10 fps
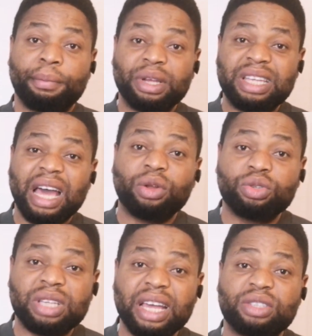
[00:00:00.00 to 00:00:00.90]
but there are no
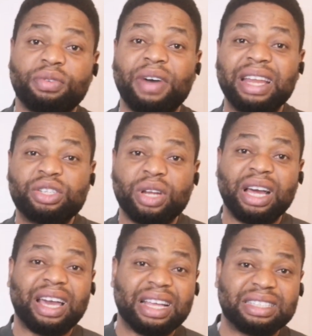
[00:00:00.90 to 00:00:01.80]
signs of
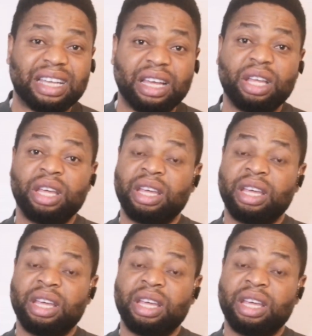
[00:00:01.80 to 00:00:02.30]
additional cancer,